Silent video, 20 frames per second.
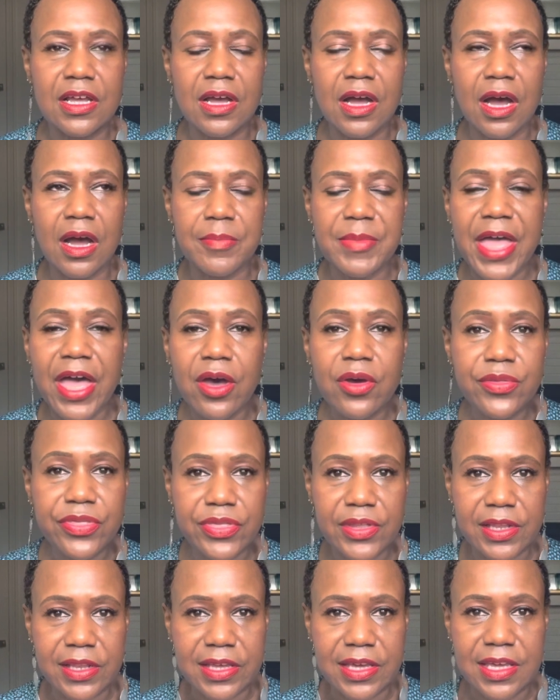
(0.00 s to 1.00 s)
um,
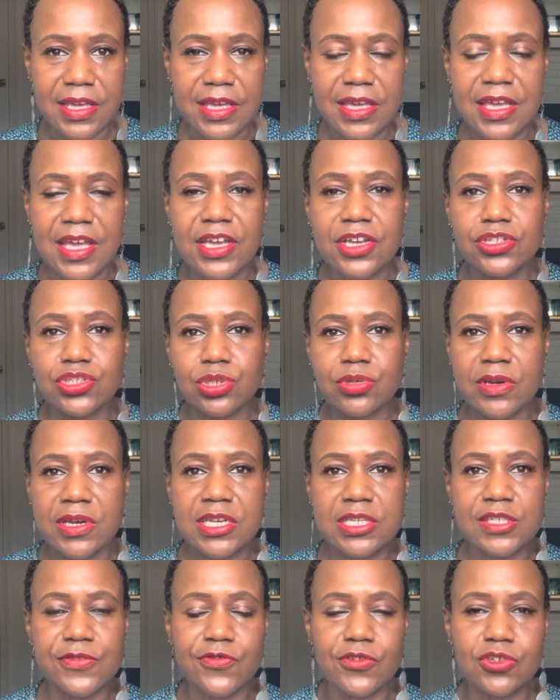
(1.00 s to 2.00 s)
healthily
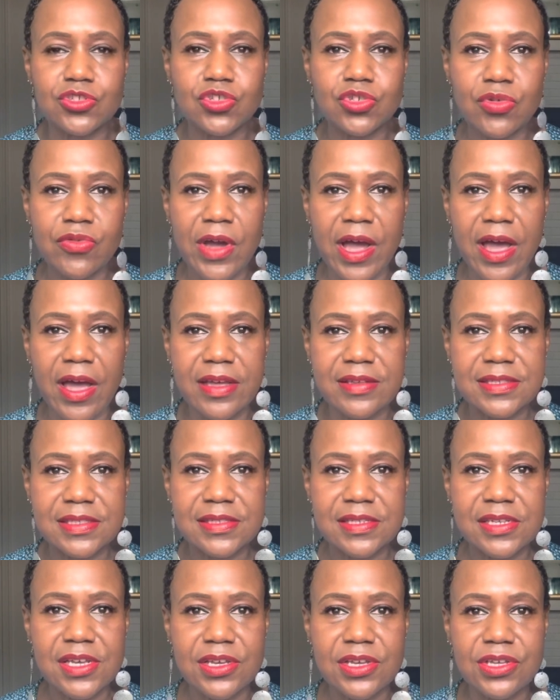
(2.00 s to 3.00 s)
transfer
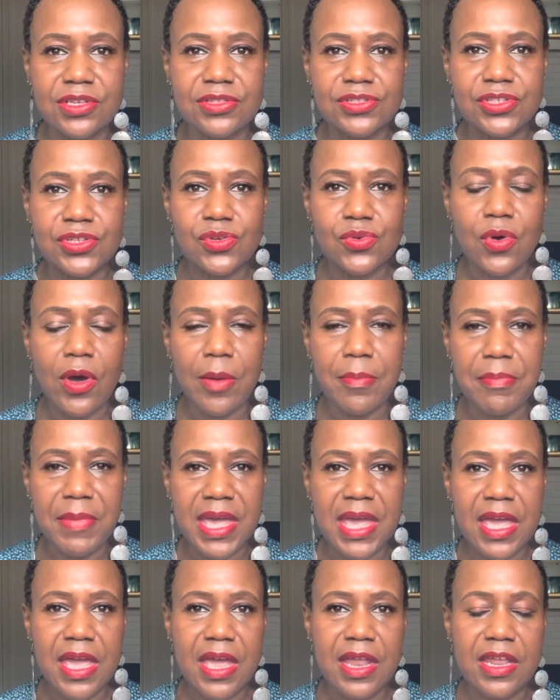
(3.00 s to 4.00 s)
trust to a
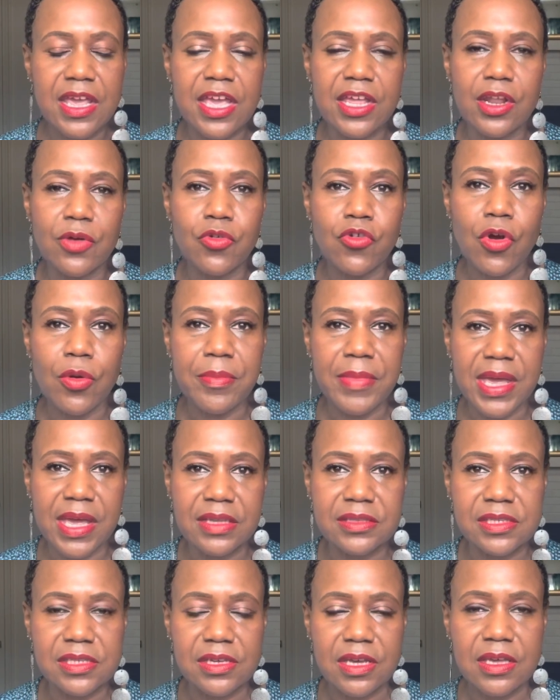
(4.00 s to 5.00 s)
man in a
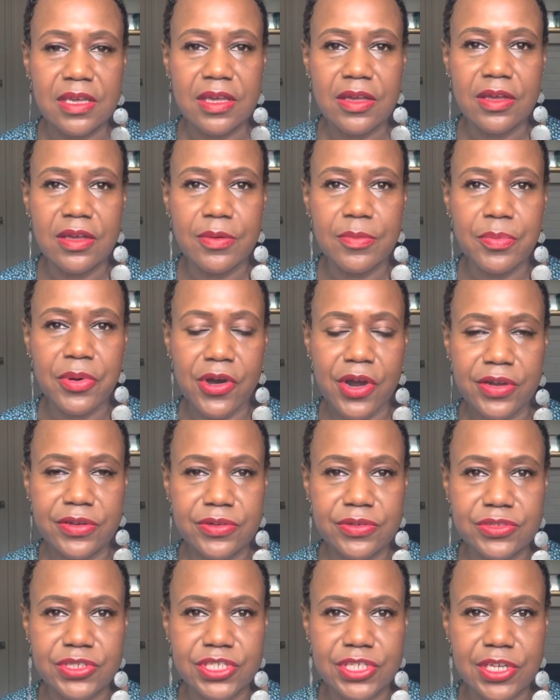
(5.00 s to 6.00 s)
romantic
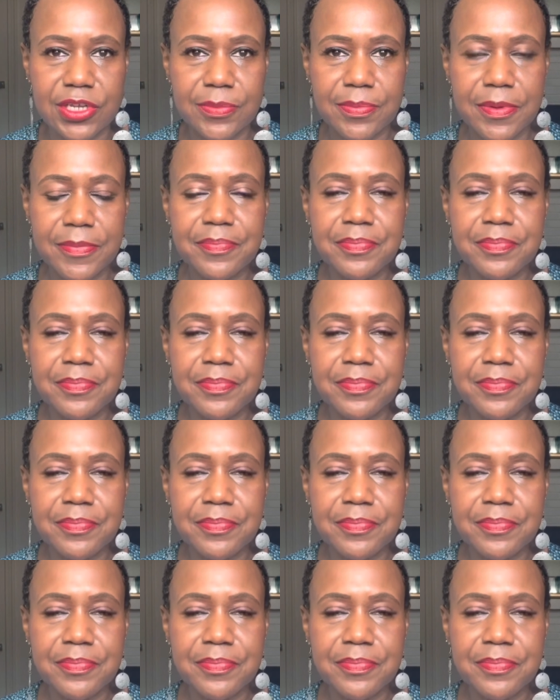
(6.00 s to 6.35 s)
partnership?